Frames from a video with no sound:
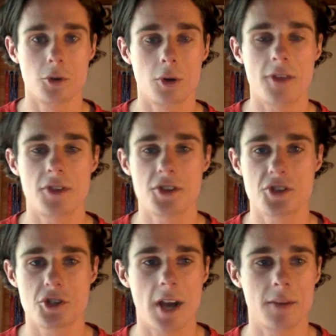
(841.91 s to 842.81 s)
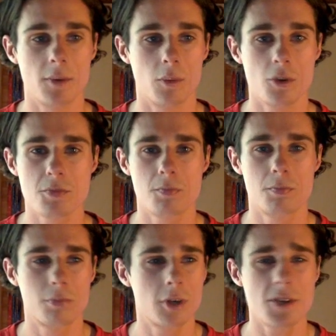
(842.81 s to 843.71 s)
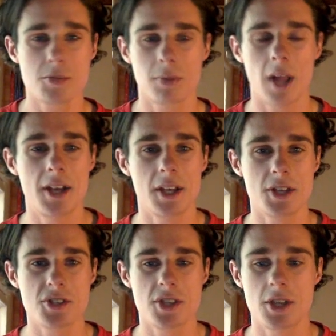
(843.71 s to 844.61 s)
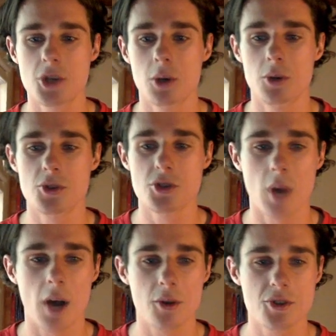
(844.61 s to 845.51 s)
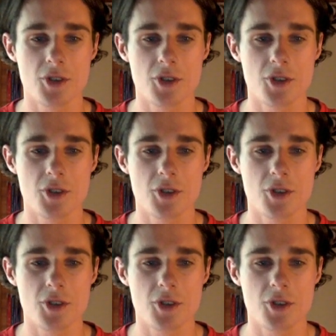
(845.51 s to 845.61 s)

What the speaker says: great things at training, but was pretty much playing against their twos as well.